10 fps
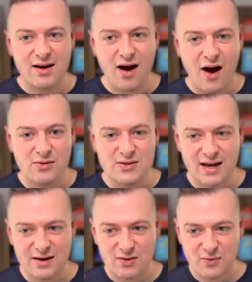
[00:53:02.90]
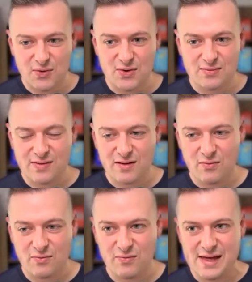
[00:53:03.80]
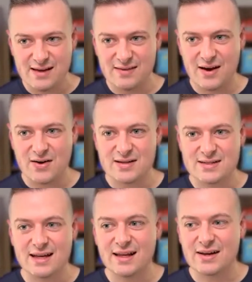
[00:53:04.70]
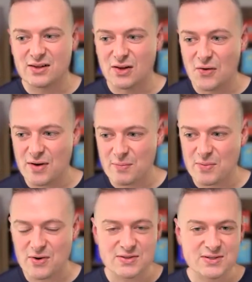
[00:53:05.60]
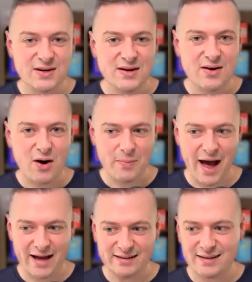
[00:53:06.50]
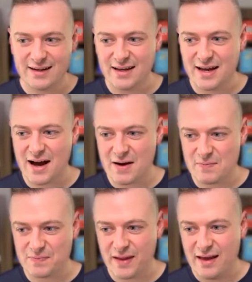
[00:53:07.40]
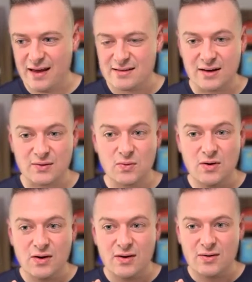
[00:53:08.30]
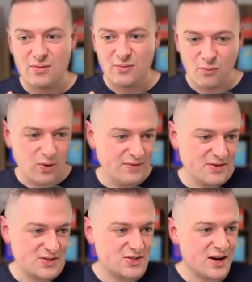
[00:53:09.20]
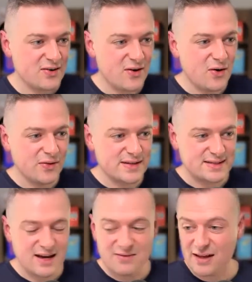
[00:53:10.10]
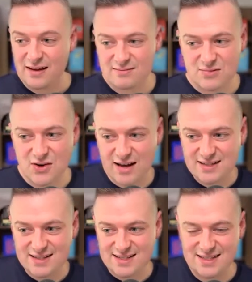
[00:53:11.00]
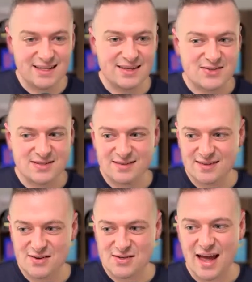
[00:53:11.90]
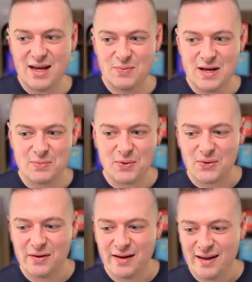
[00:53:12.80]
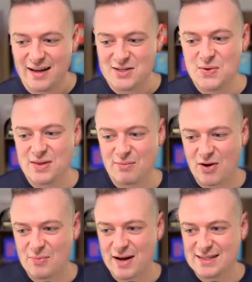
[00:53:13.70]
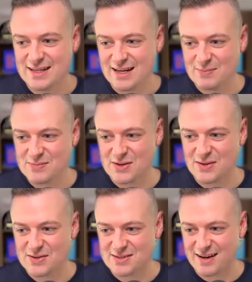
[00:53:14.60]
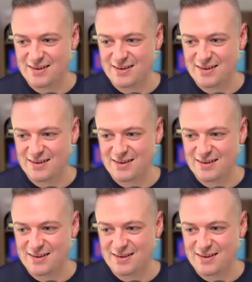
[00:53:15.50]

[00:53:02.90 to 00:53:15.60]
to kind of the root thinking there is that like low numbers are bad. Um, like we've just shared all this stuff. Like you guys can see there's 8 people and 2 of them are on my team. So there's like